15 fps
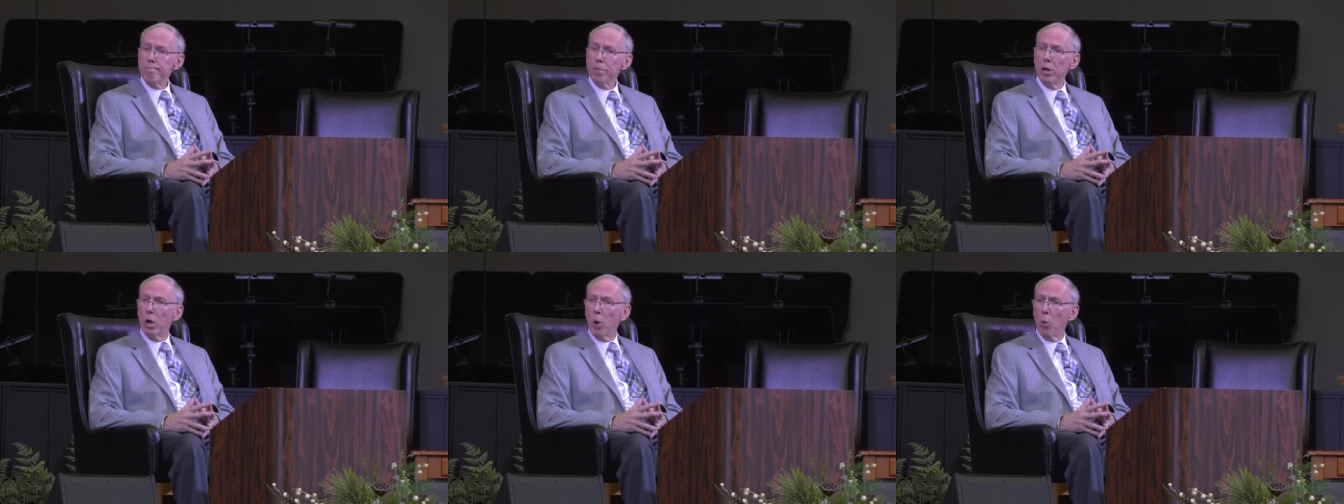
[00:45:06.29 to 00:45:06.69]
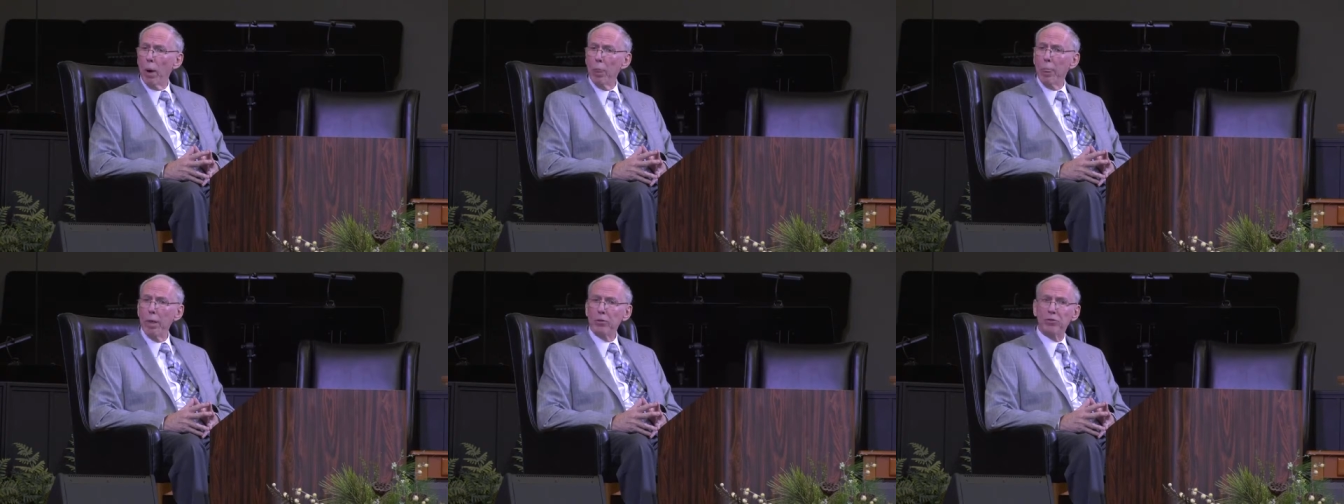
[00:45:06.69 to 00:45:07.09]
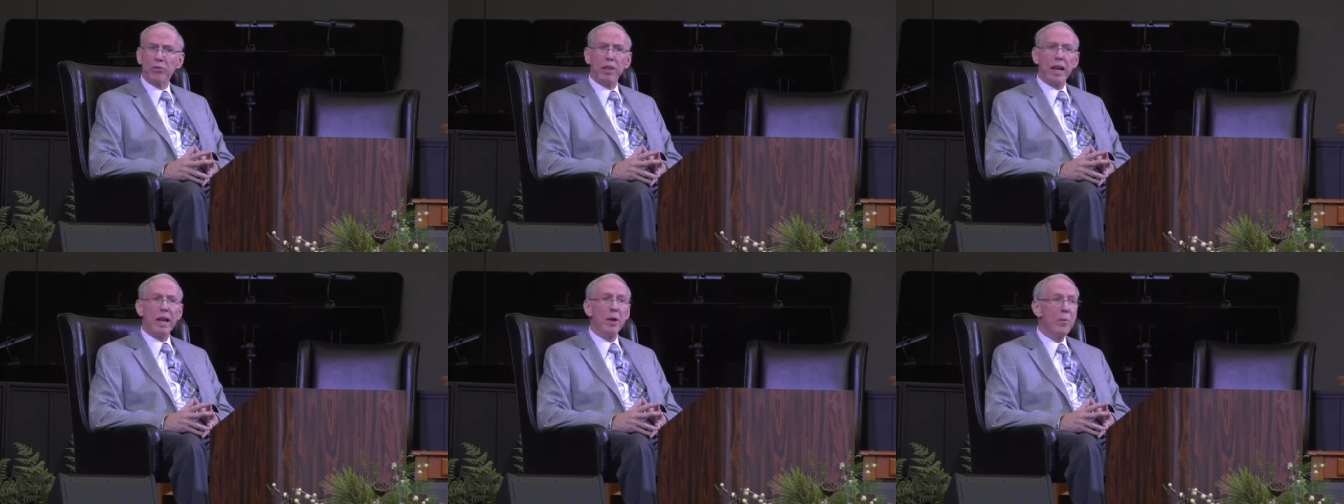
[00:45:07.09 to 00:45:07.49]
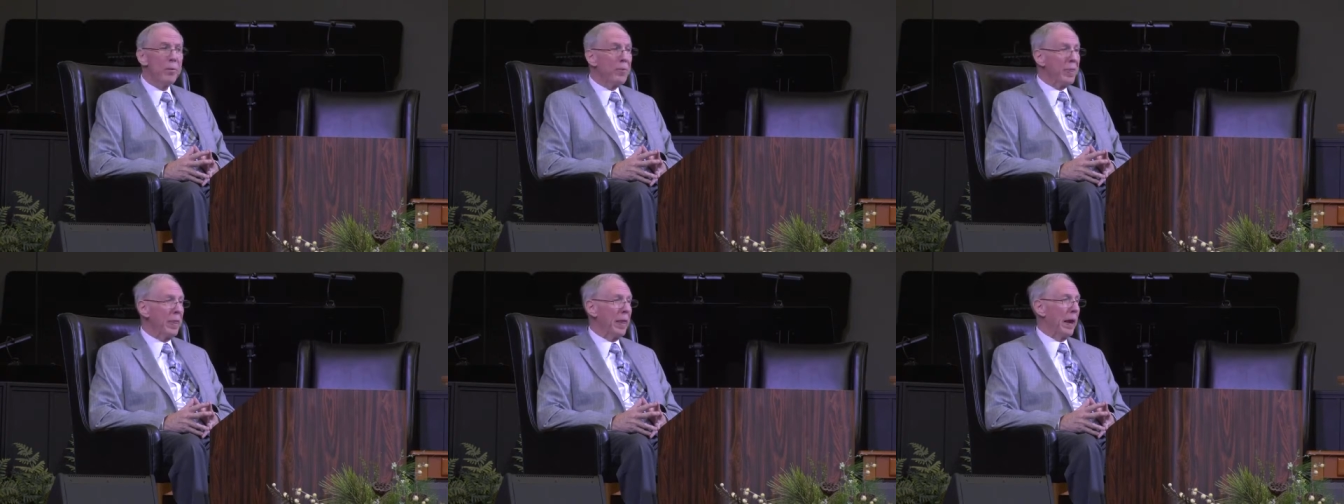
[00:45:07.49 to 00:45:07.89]
You know what, this thing
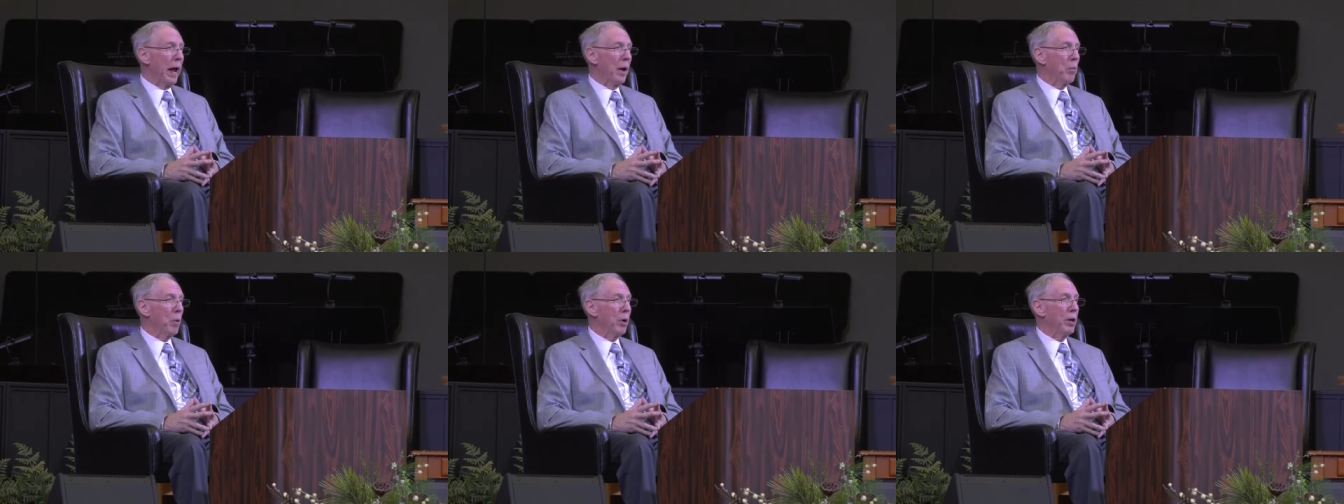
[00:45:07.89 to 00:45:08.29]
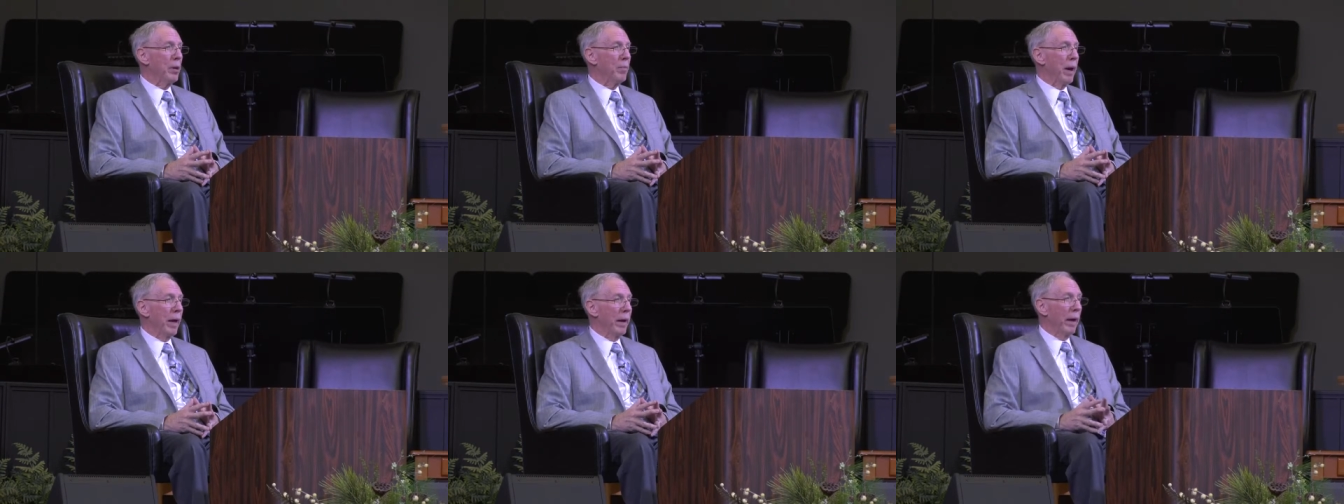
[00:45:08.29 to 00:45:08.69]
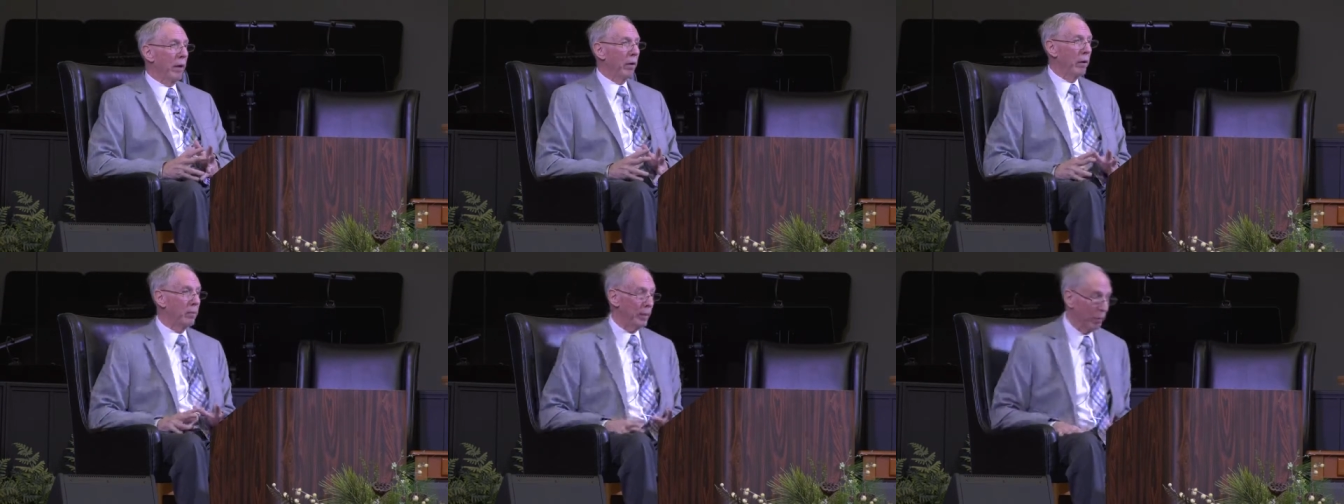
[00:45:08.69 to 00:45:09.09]
that I worry about, I ought to be